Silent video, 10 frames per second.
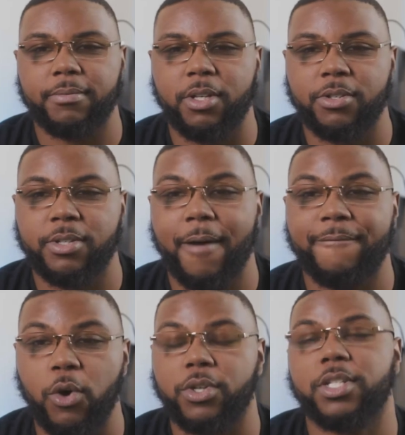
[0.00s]
you know, stop
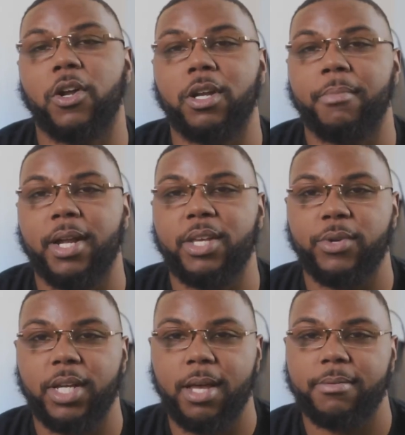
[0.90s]
focusing on the money
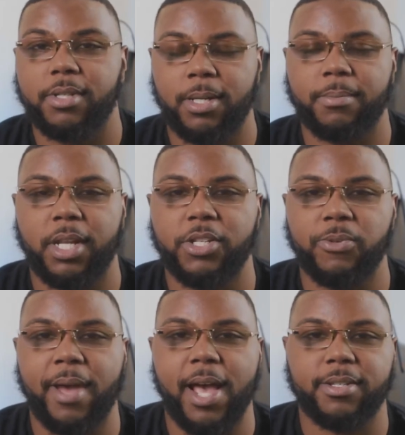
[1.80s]
when it comes to something that
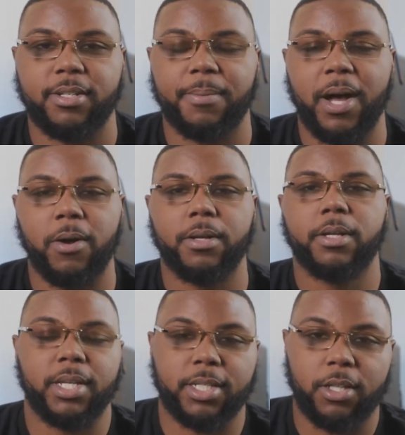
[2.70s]
you're passionate about,
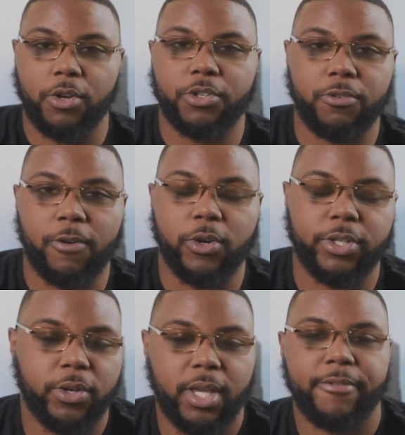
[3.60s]
because as long as you focus
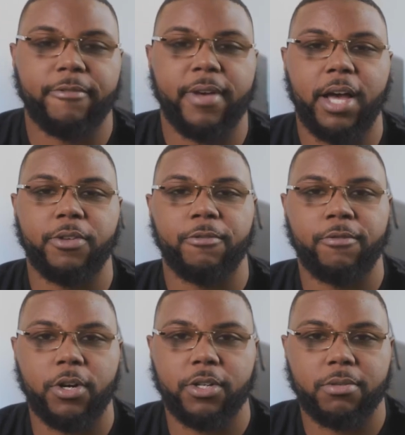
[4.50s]
on giving value
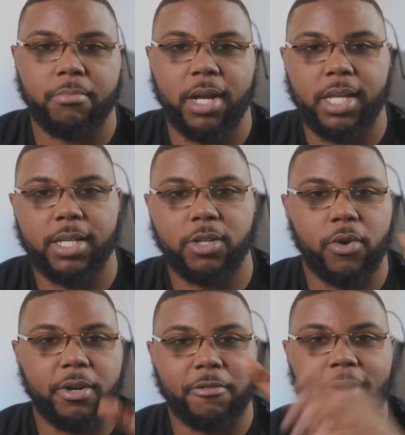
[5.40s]
first, money is
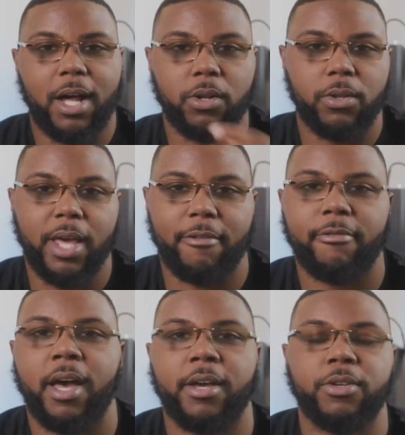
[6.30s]
going to follow that
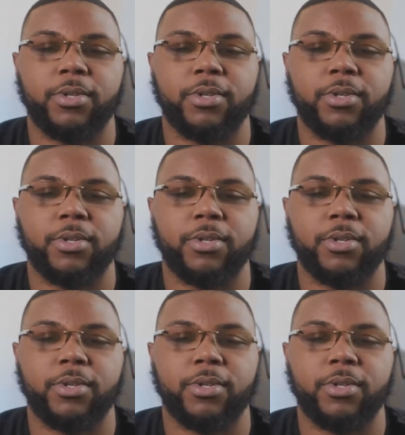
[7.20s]
value.